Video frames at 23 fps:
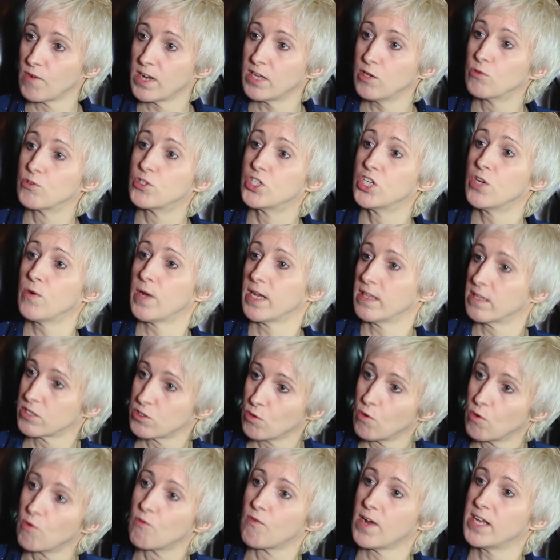you're doing that's
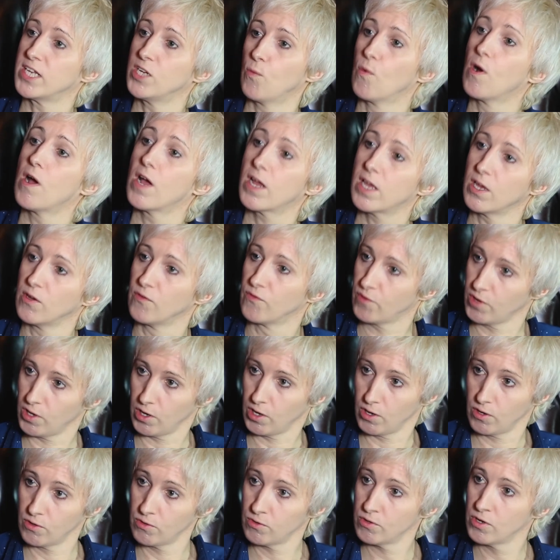already working for
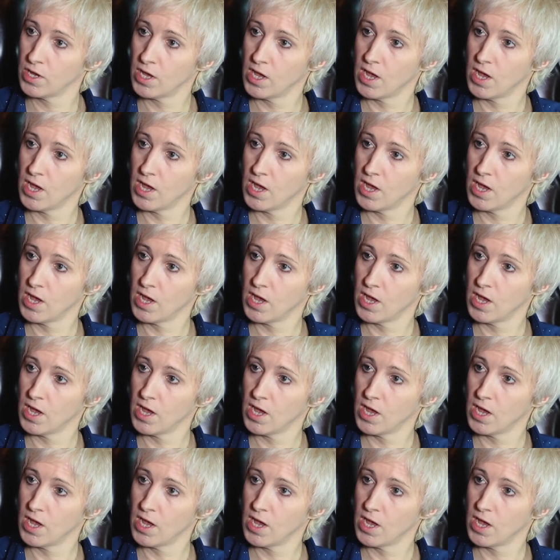you,